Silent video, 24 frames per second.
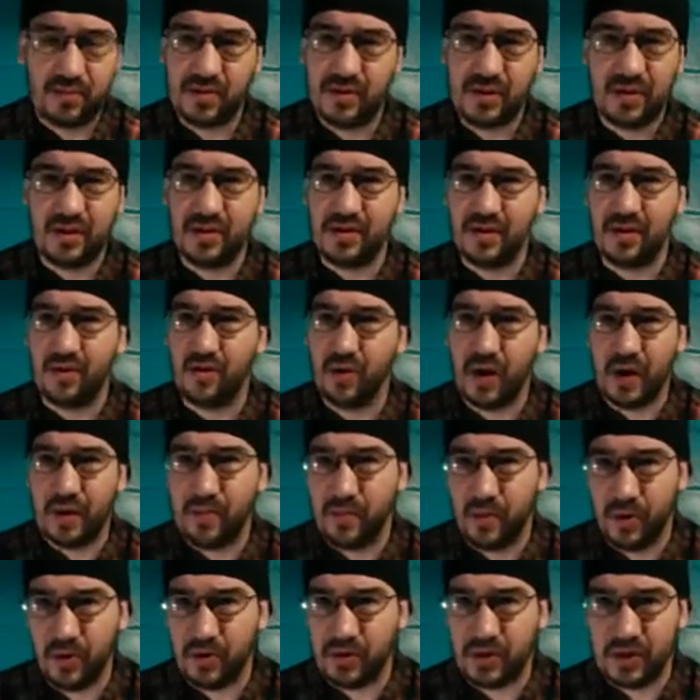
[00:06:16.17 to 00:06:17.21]
She is a
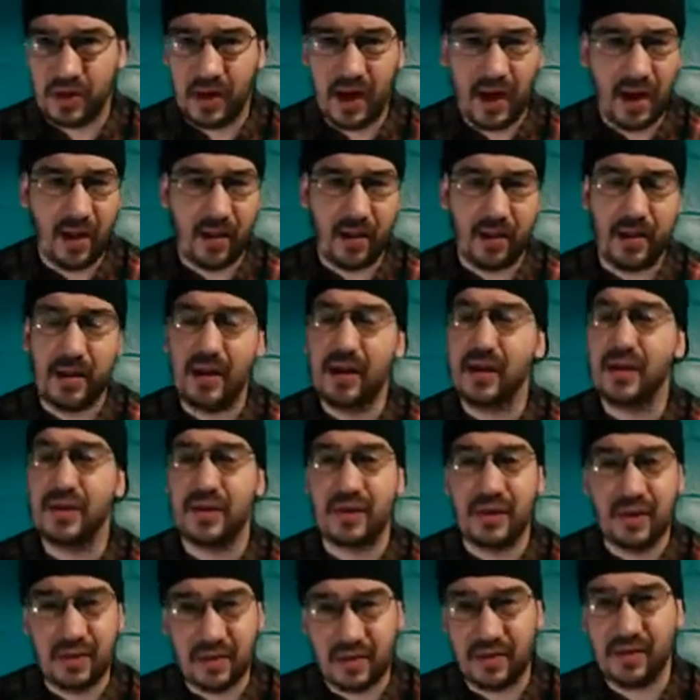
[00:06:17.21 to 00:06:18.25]
great personality
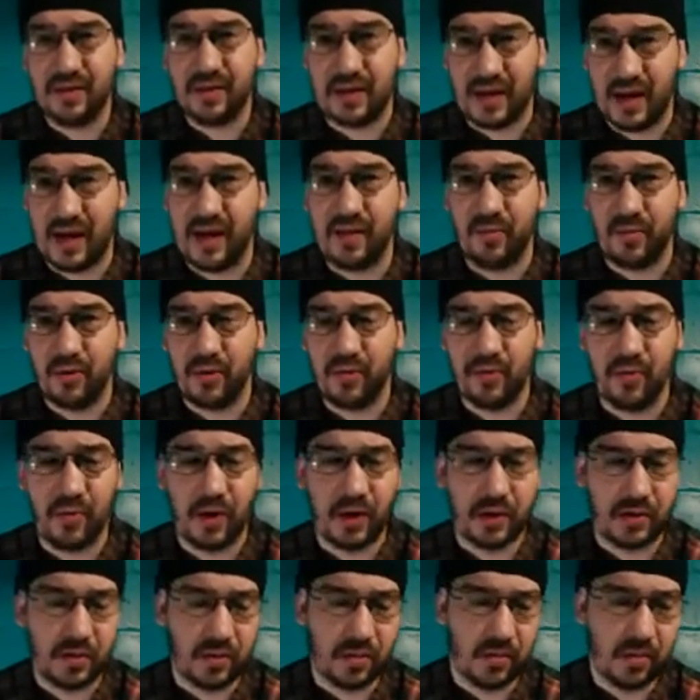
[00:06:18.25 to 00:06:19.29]
and she's a damn good
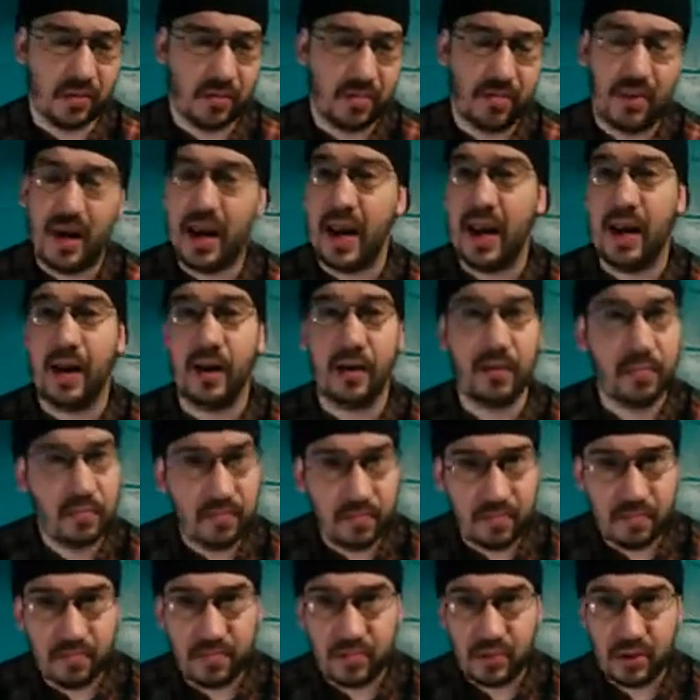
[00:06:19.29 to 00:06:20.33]
wrestler. And
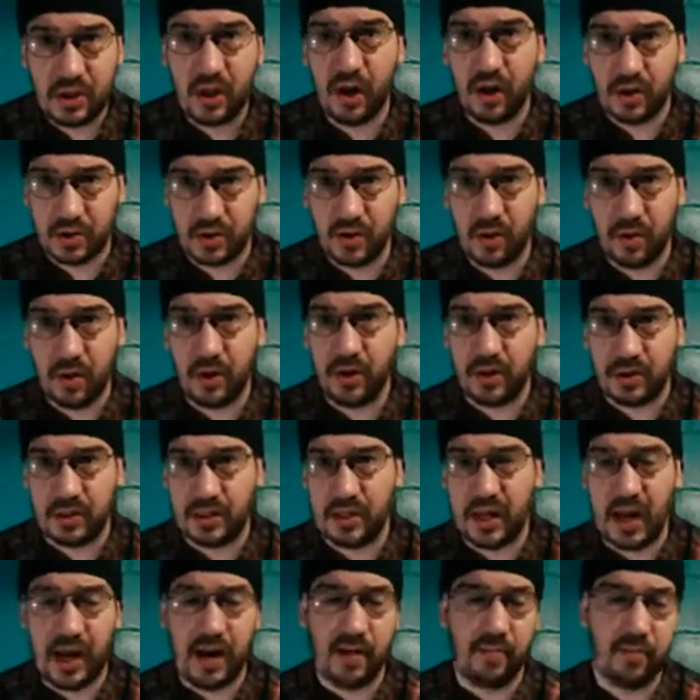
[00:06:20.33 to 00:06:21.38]
she also
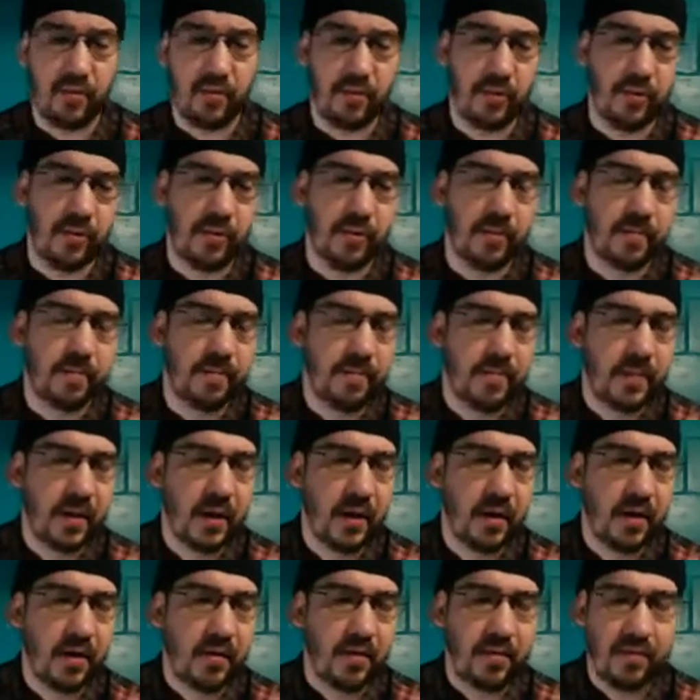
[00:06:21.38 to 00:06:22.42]
looks damn good.
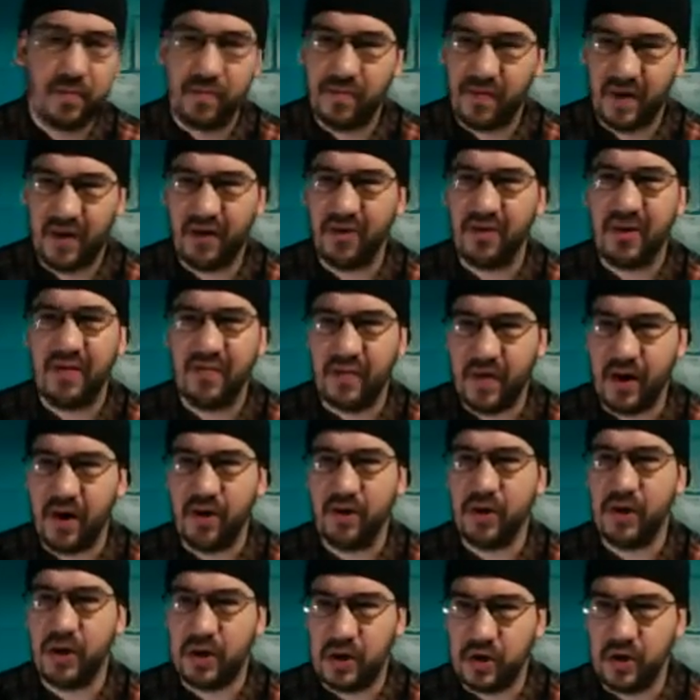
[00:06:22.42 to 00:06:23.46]
Very,
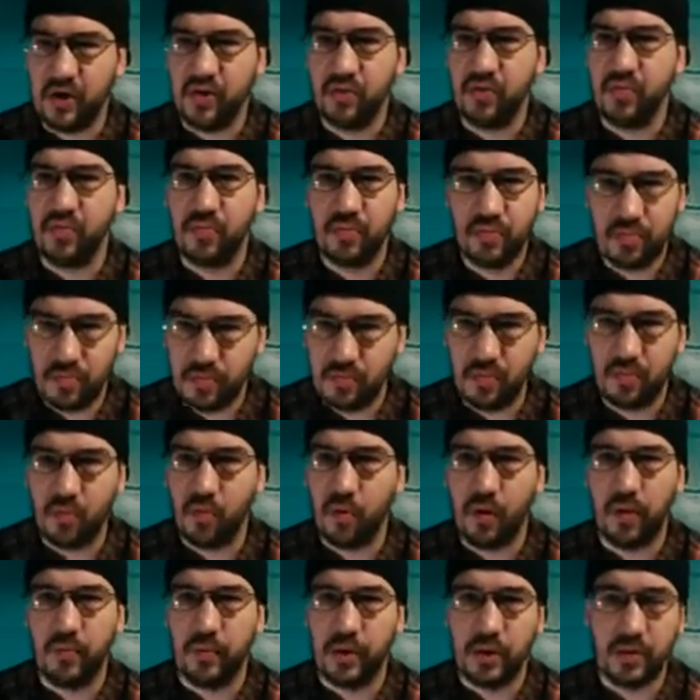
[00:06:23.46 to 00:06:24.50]
very cute
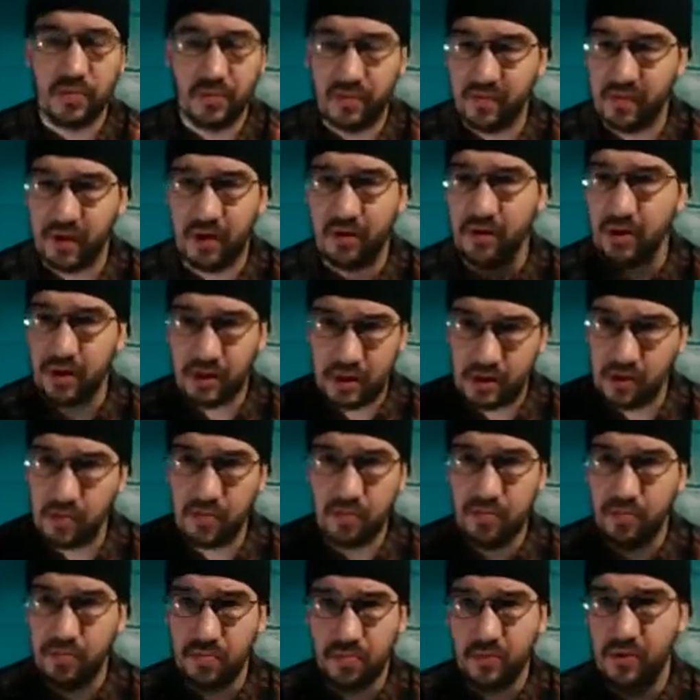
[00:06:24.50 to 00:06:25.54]
woman. Very
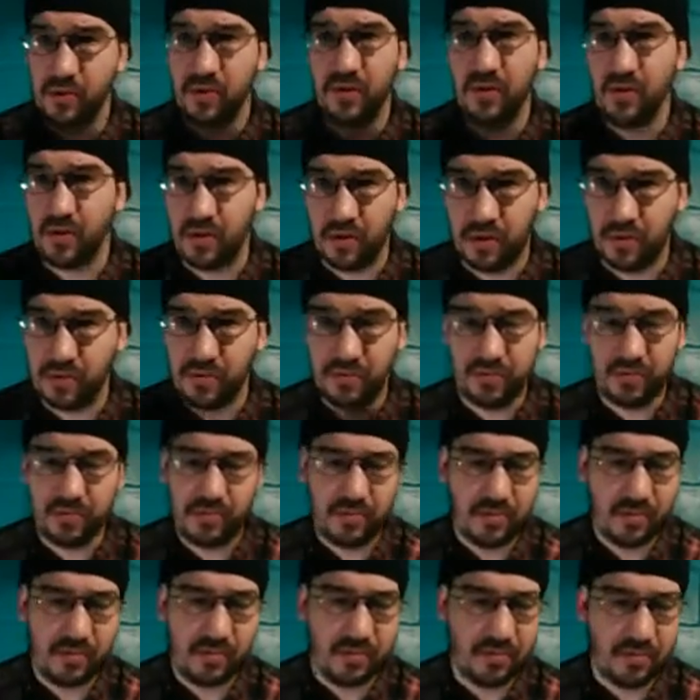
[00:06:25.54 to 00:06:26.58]
cute girl.
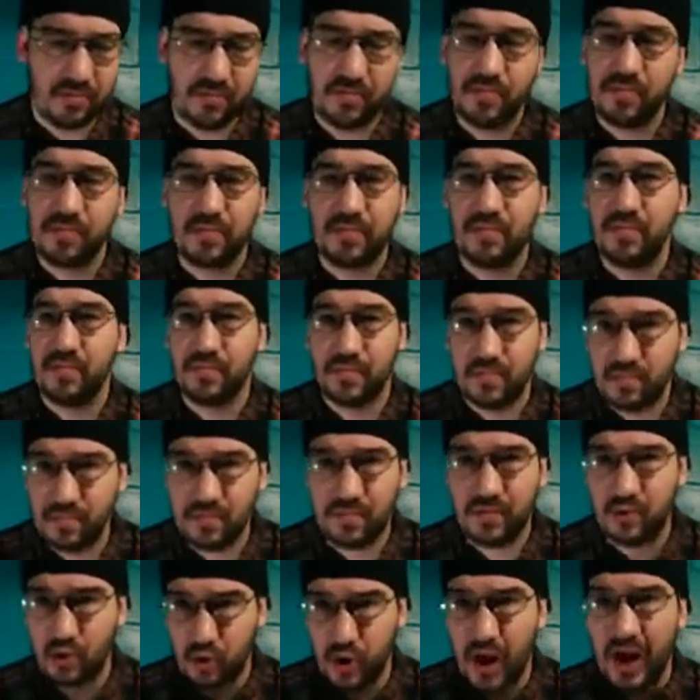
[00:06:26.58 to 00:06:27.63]

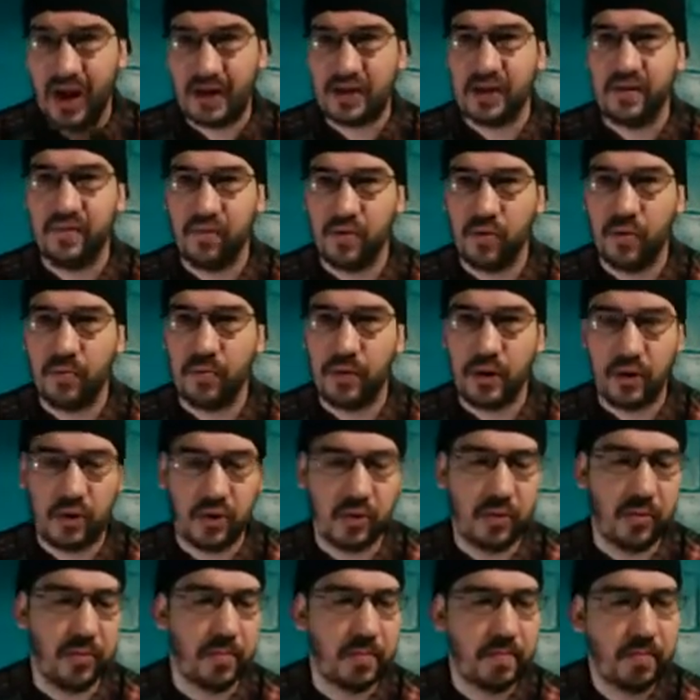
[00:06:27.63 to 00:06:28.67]
Attractive woman,
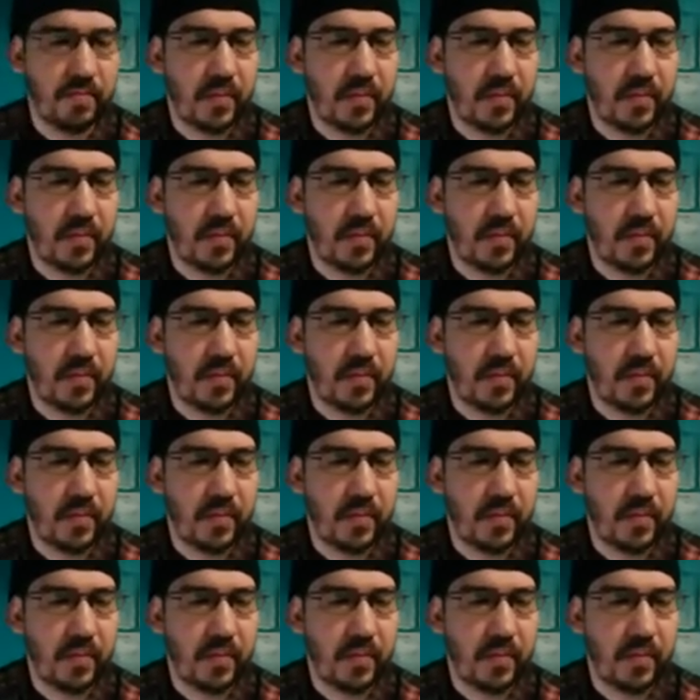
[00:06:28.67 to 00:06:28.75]
too.